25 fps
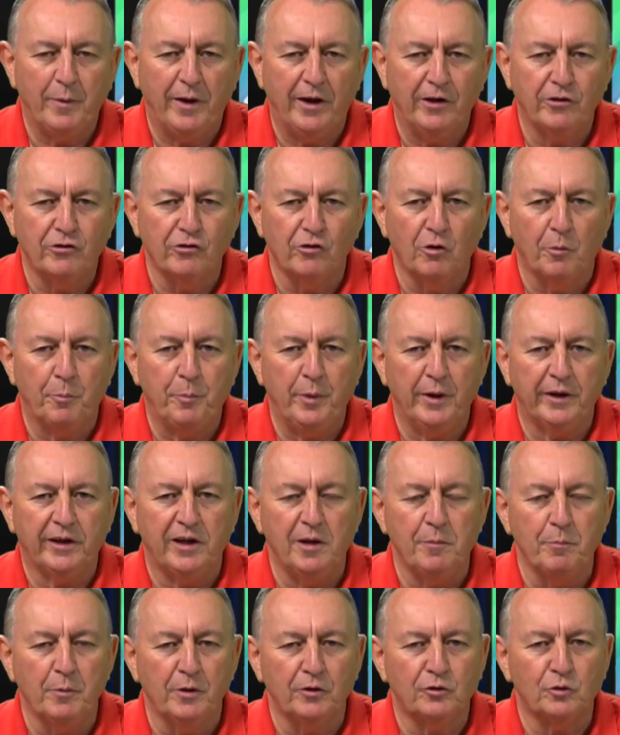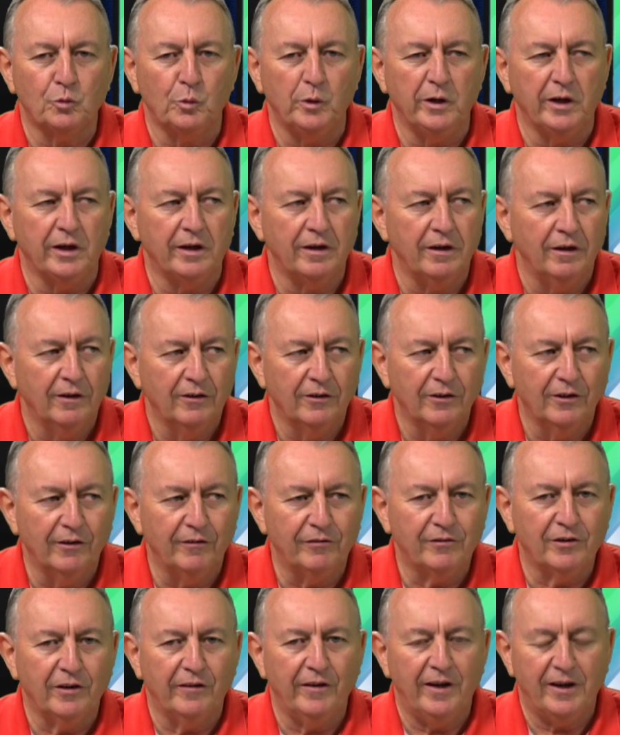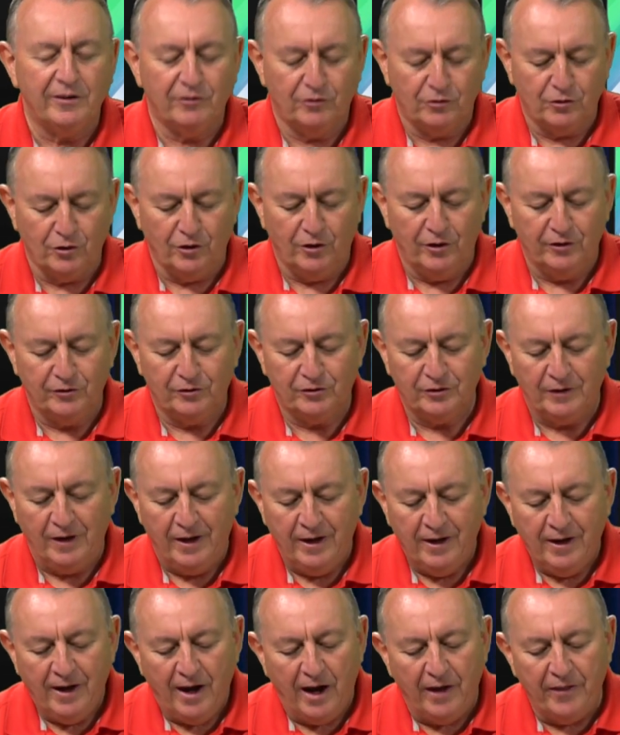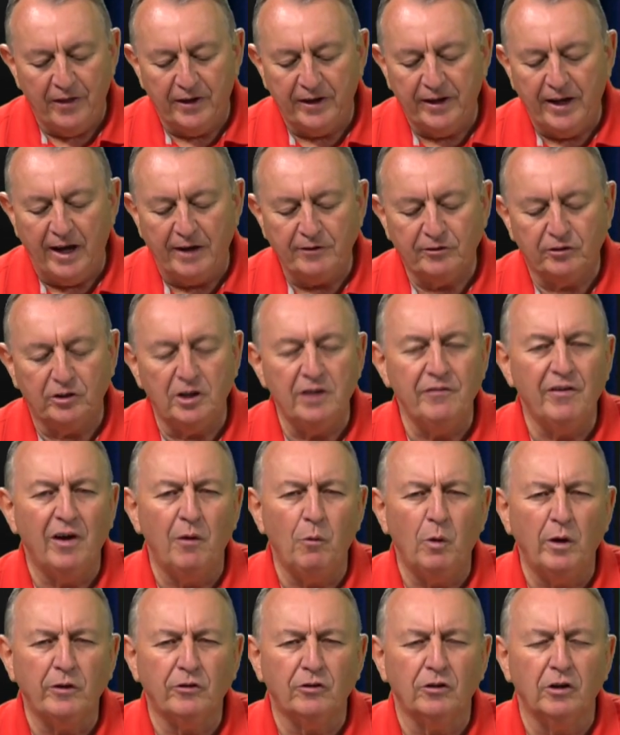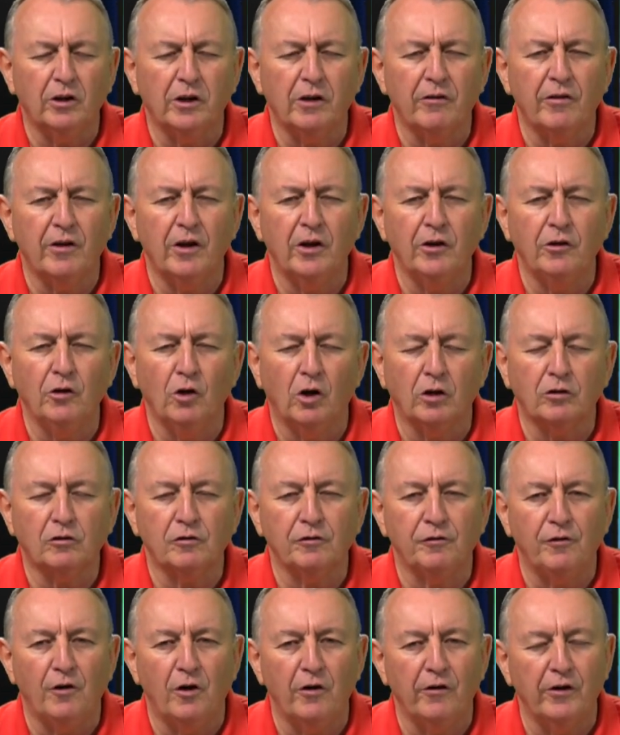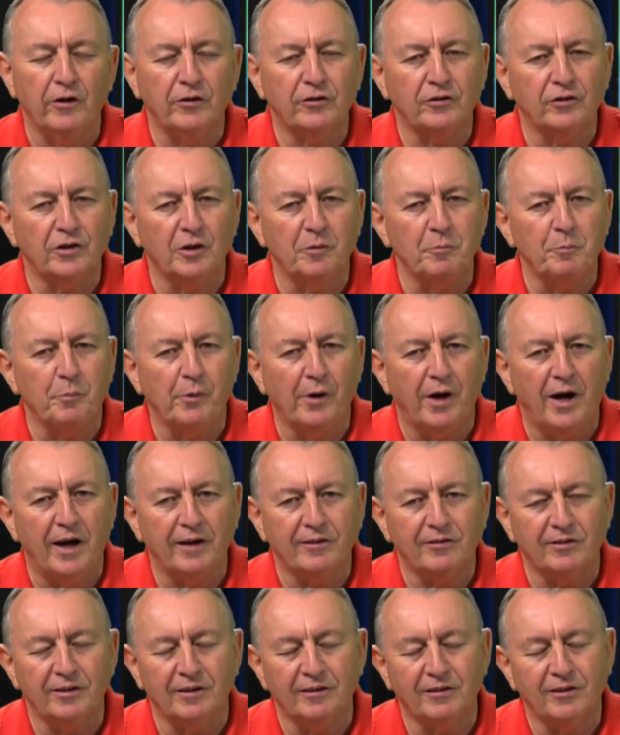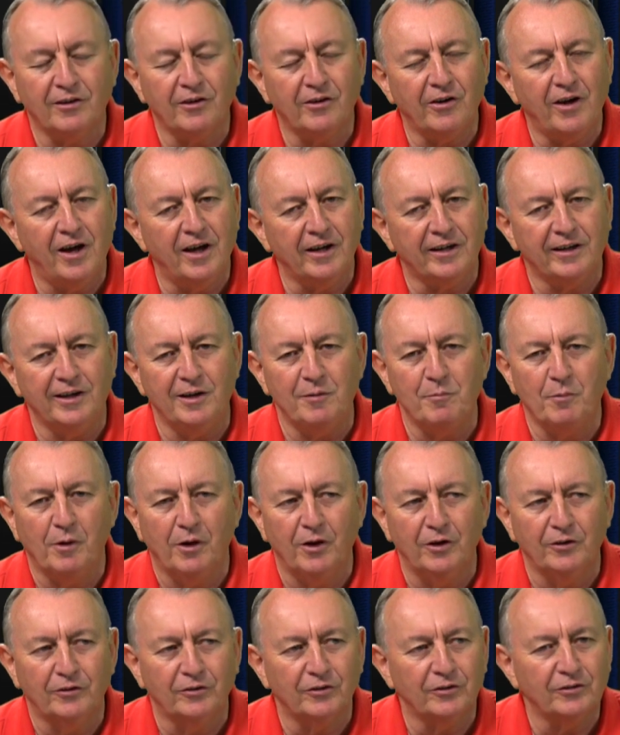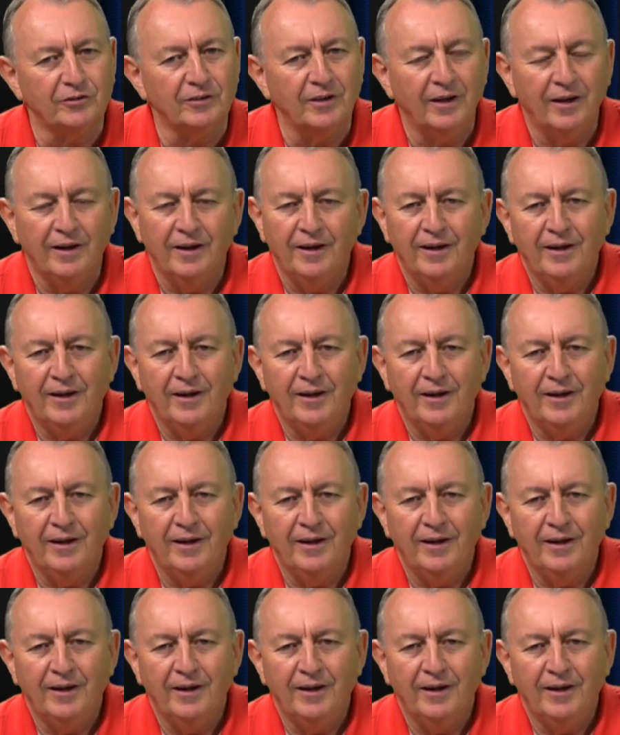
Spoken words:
manager will pick him this week after that chance. Other games, Steve. I watched a lot of the Notts Forest and Brighton. Crikey Moses.